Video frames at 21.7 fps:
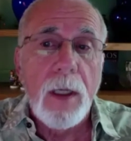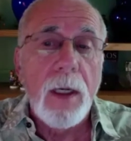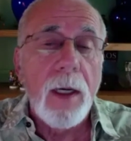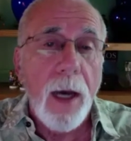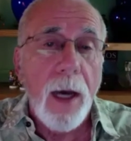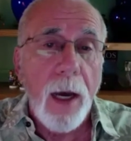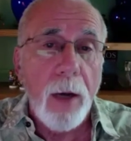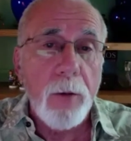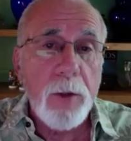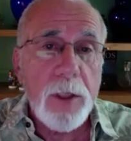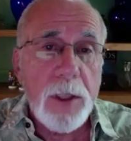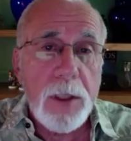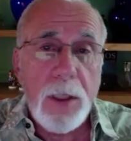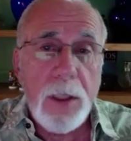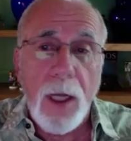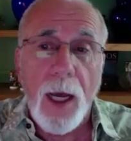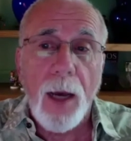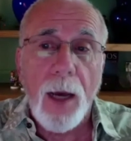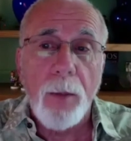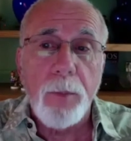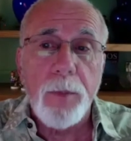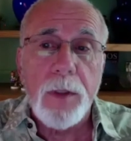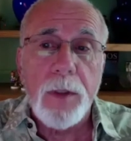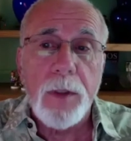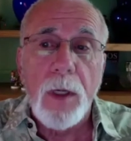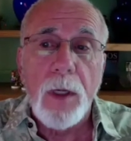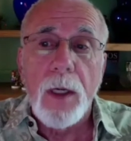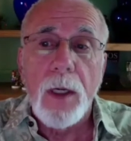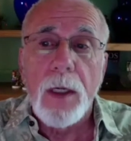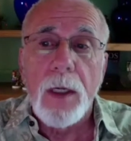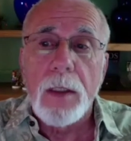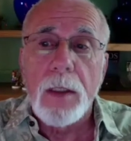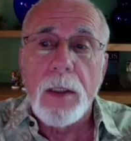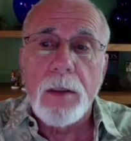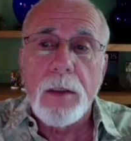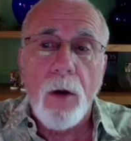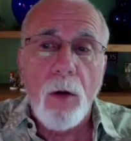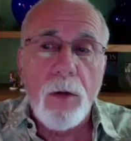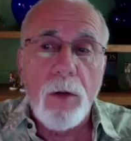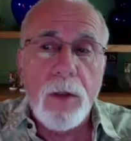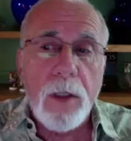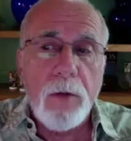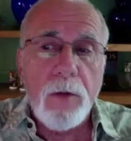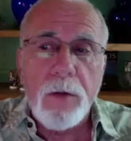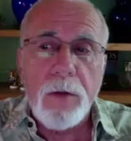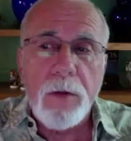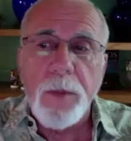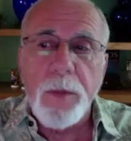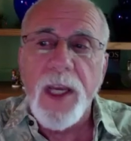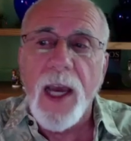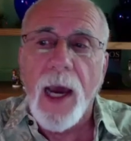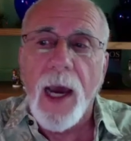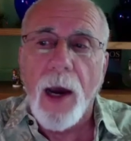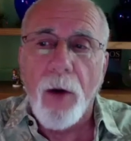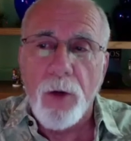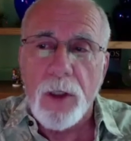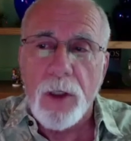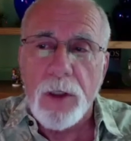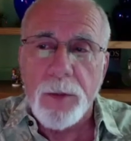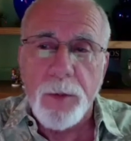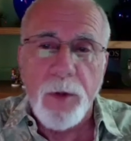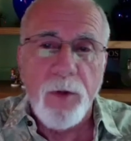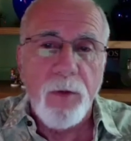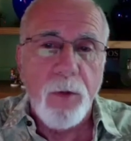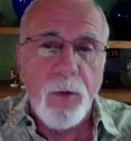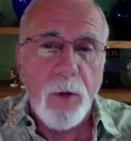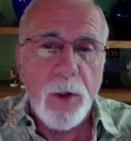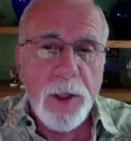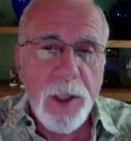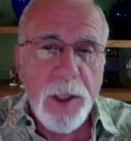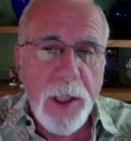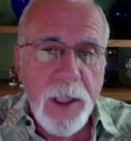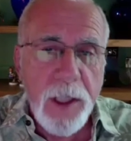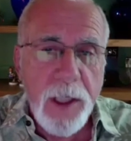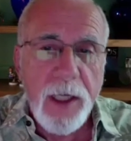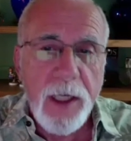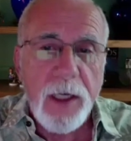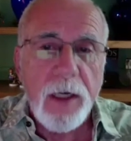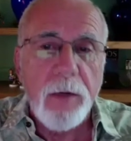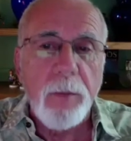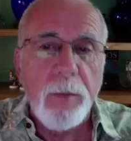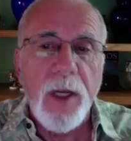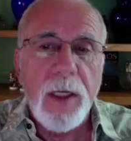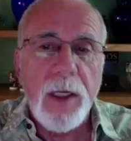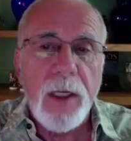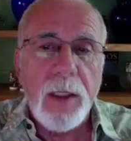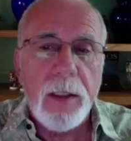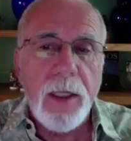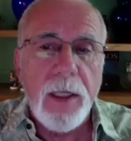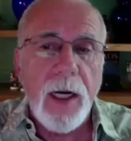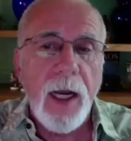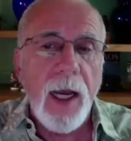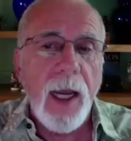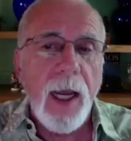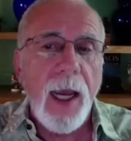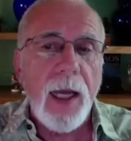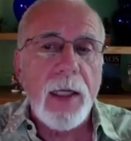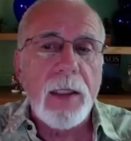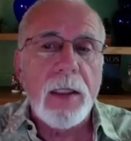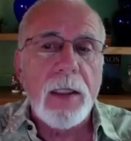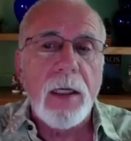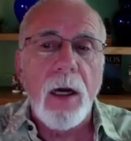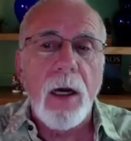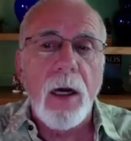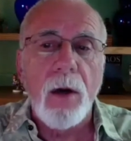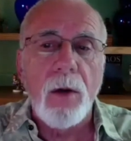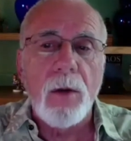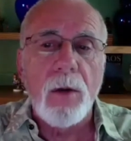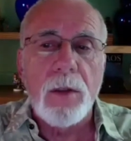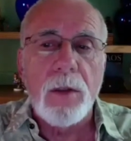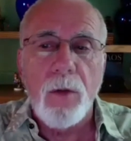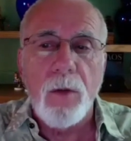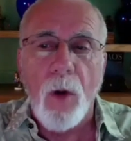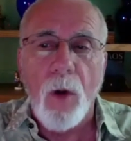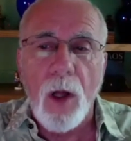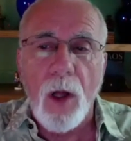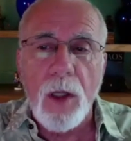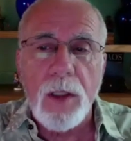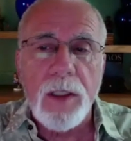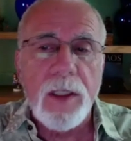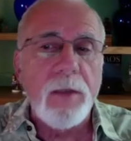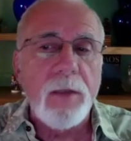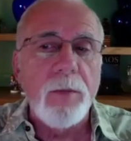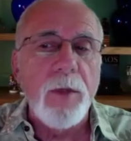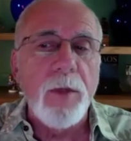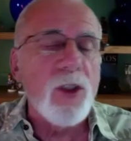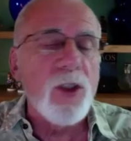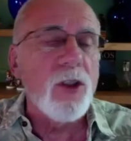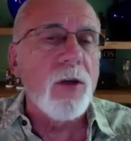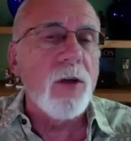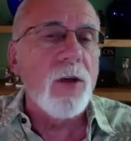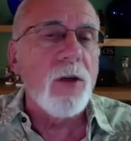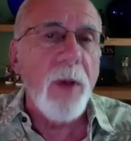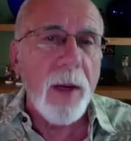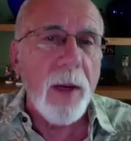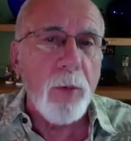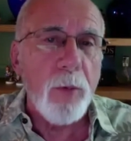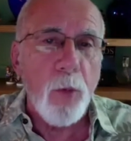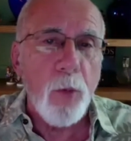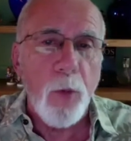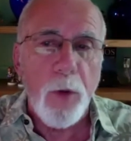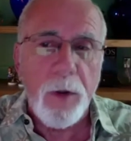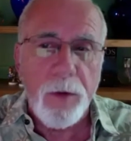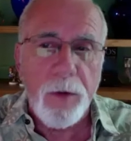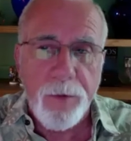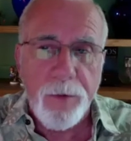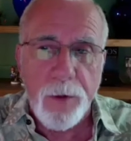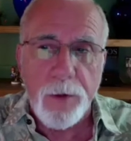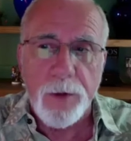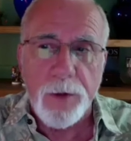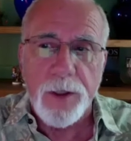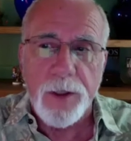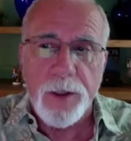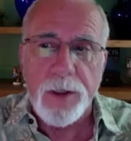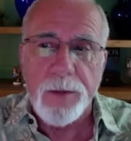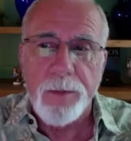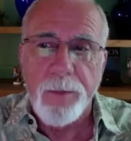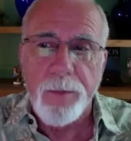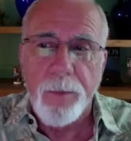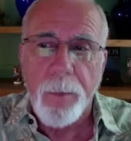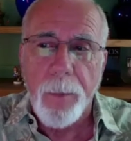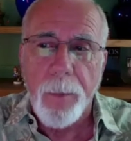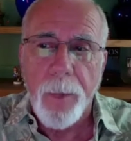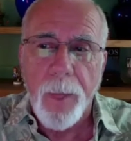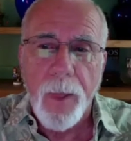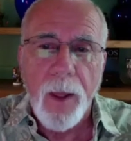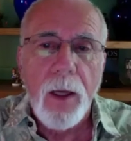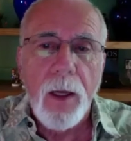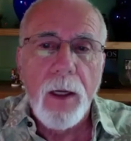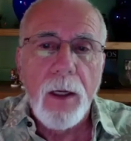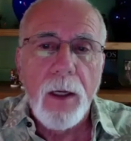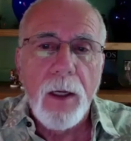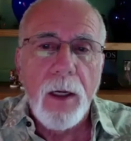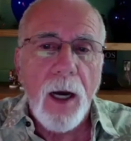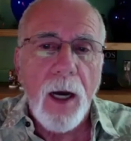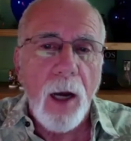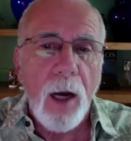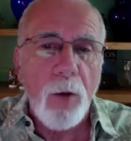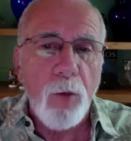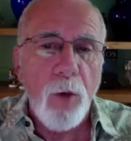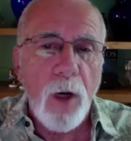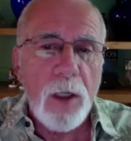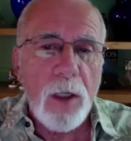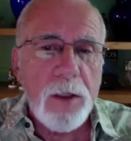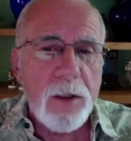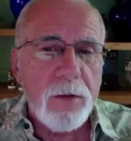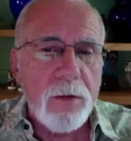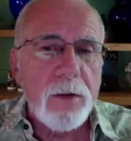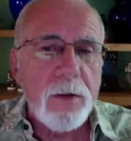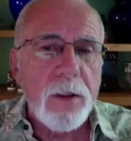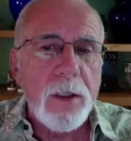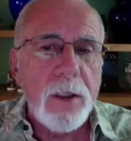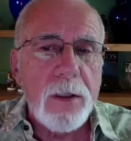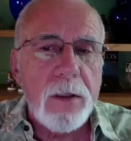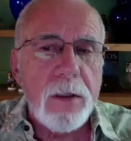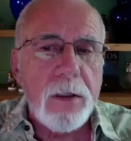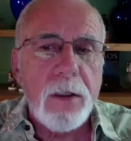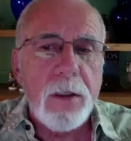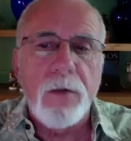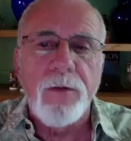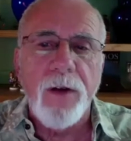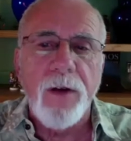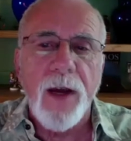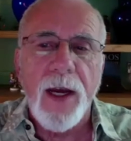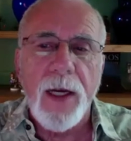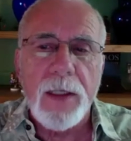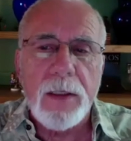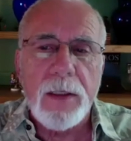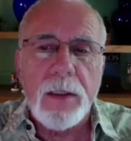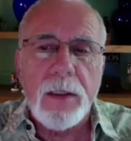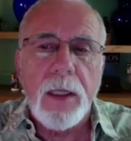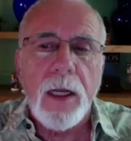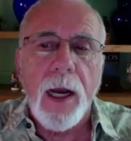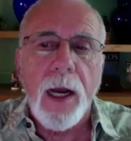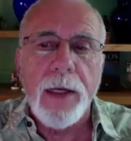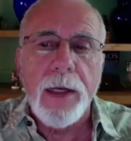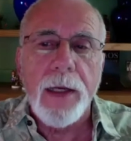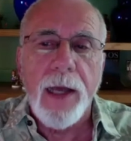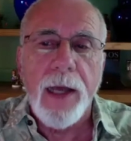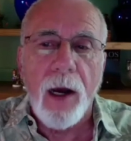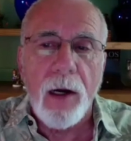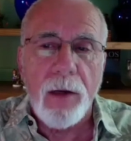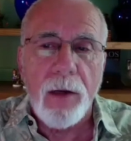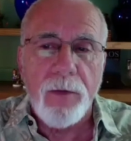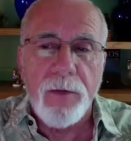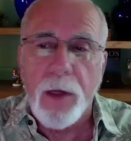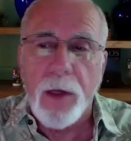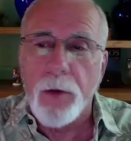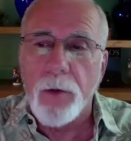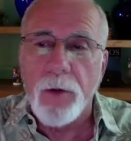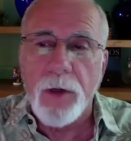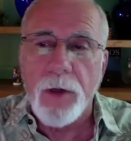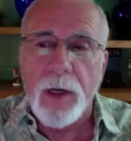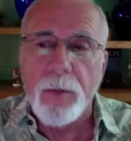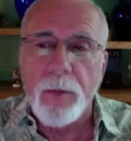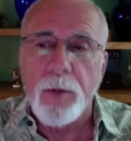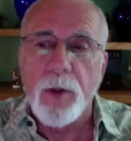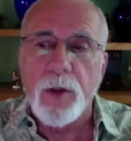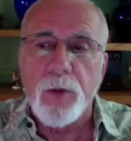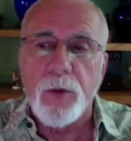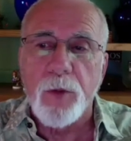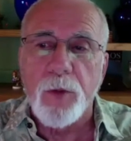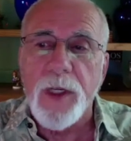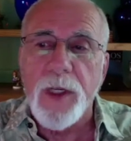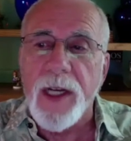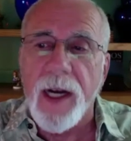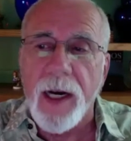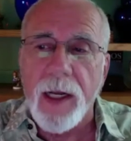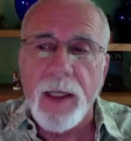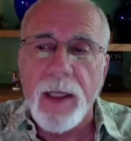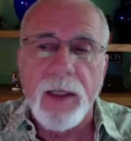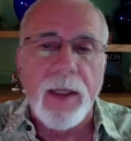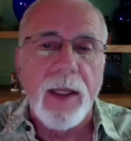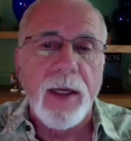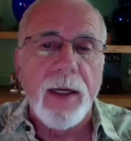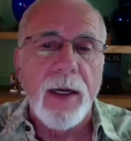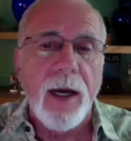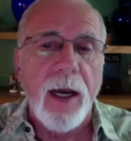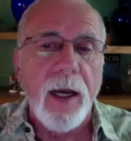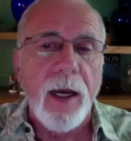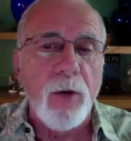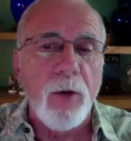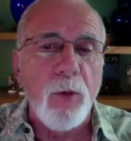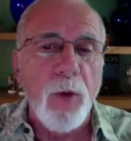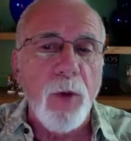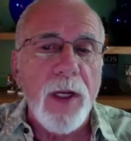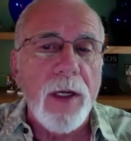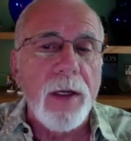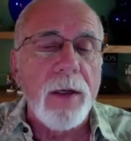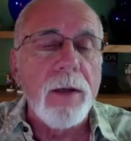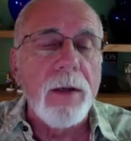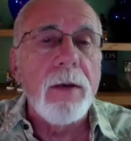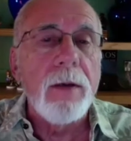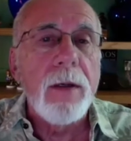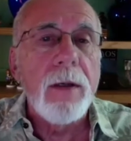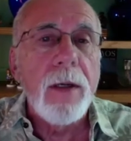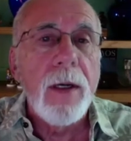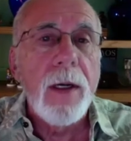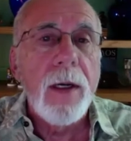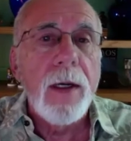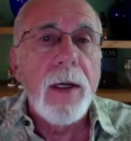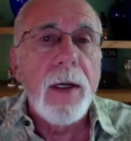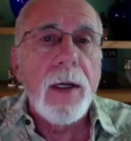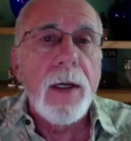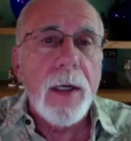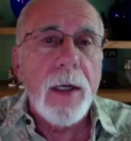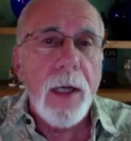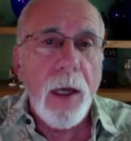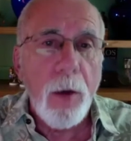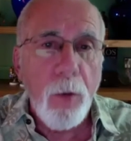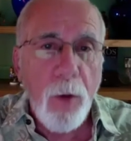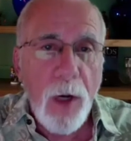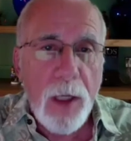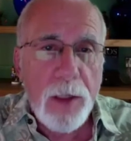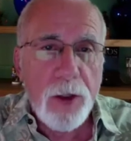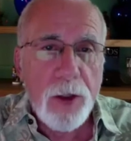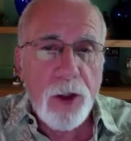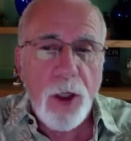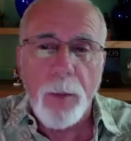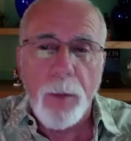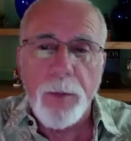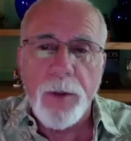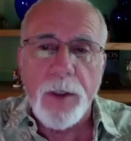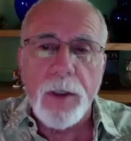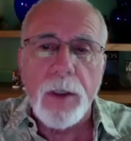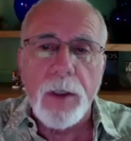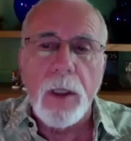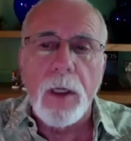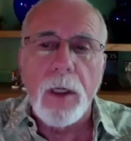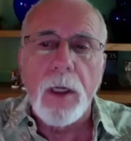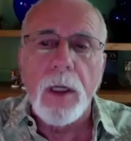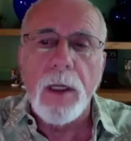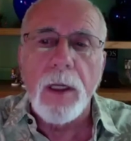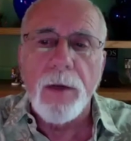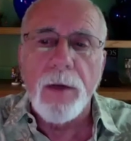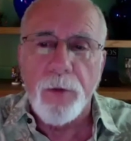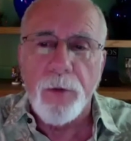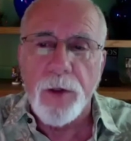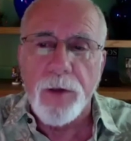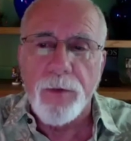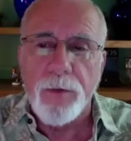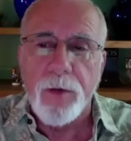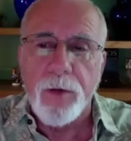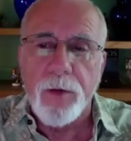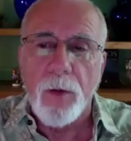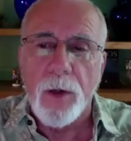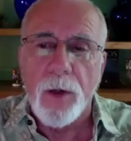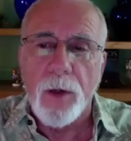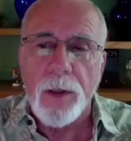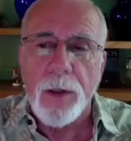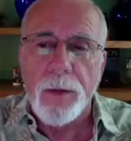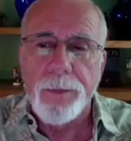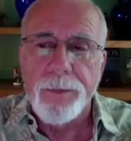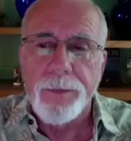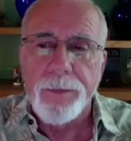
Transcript: I was stopped and told that it would be hours before she needed me and that I had to go do all the admission paperwork first. I rushed through this so fast that I doubt if they were able to read anything I had written, and I rushed up to the delivery floor.